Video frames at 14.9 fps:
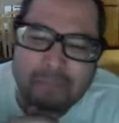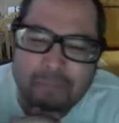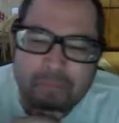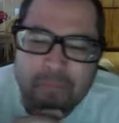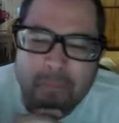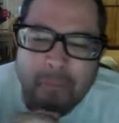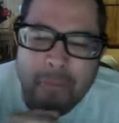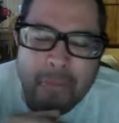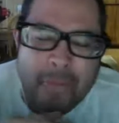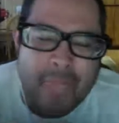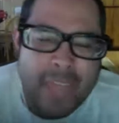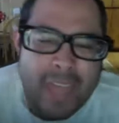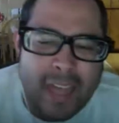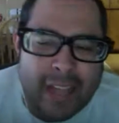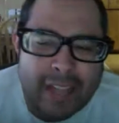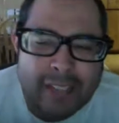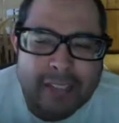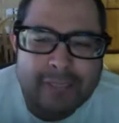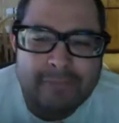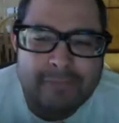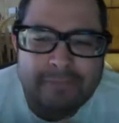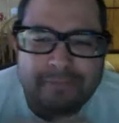So our
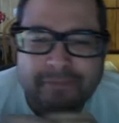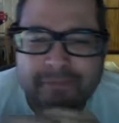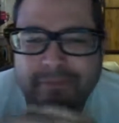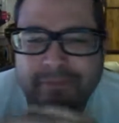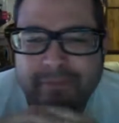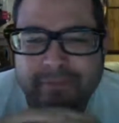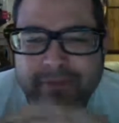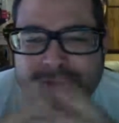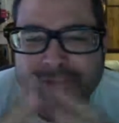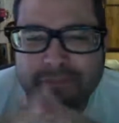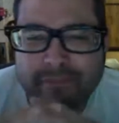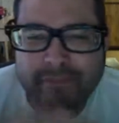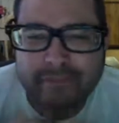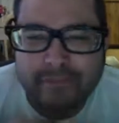YouTube channel is The